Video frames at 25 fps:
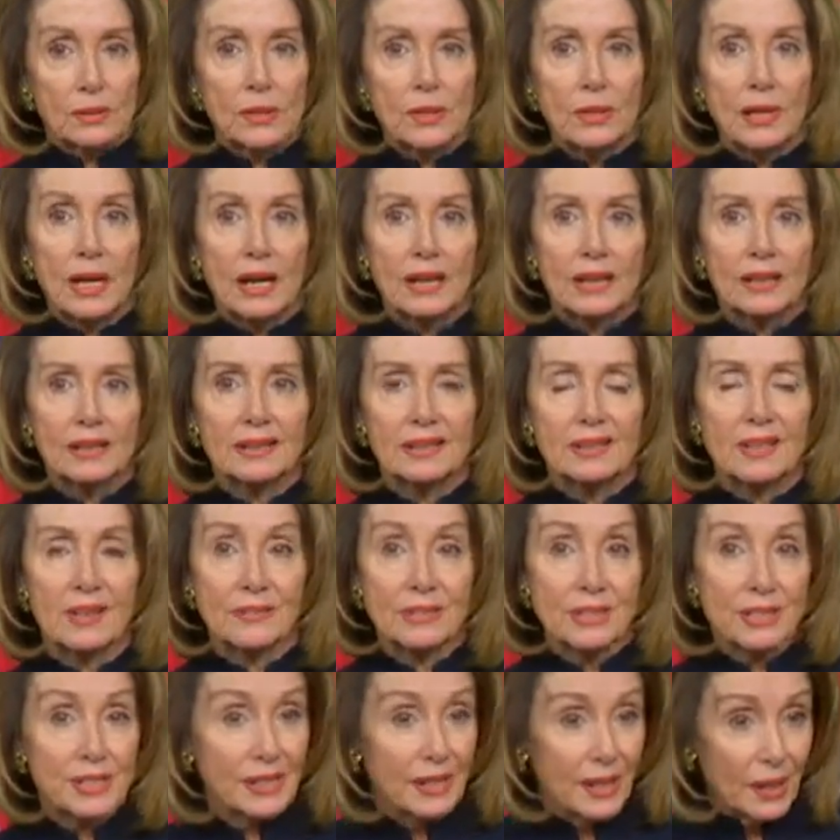Did I ever
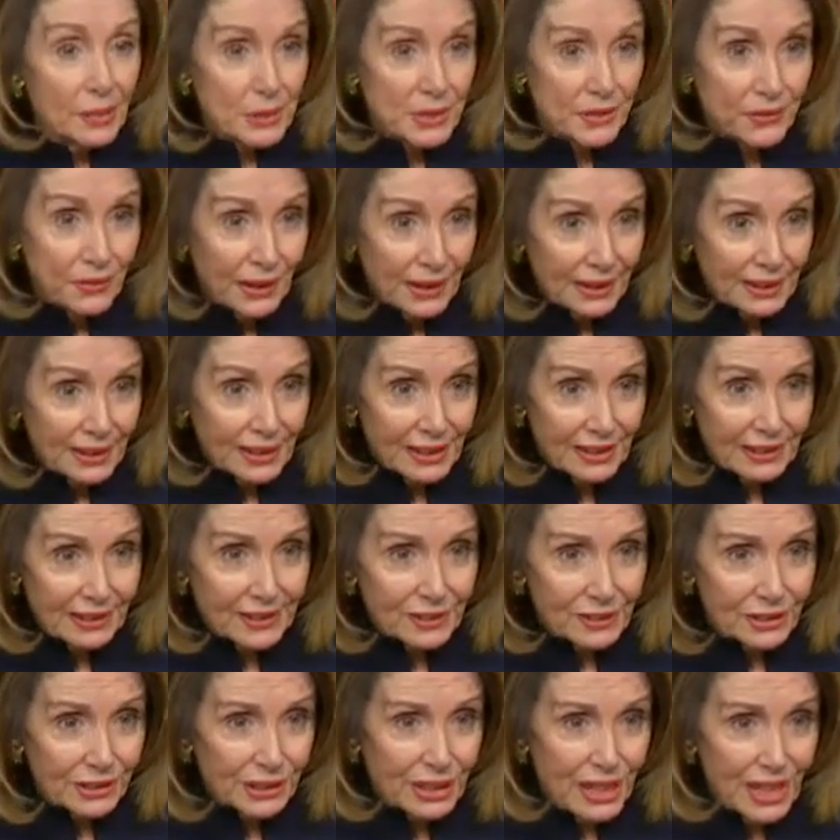say I was filing a
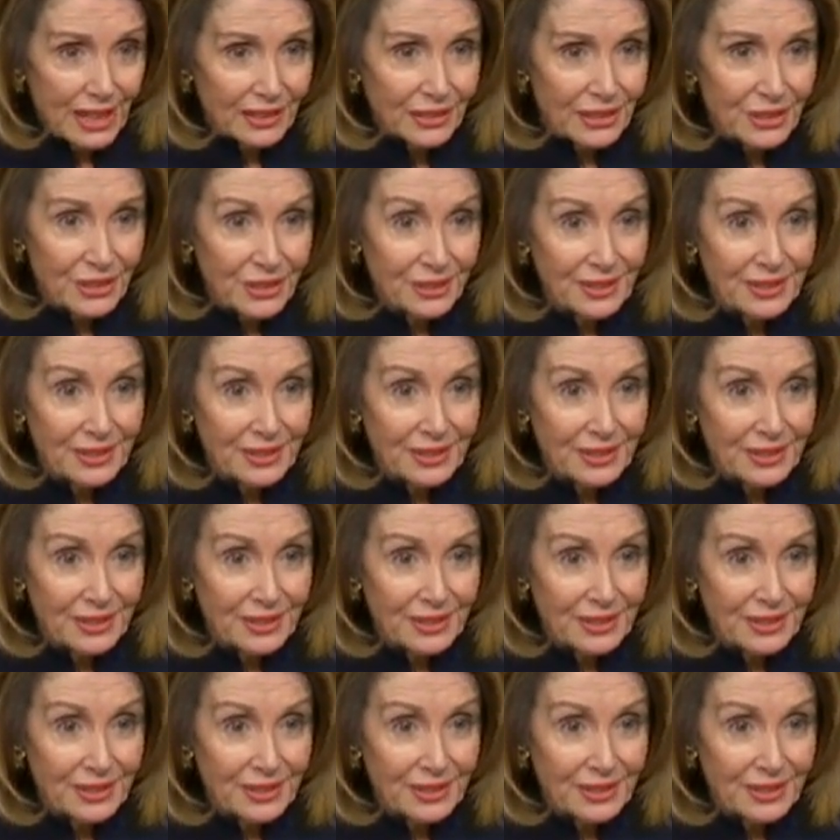legal challenge?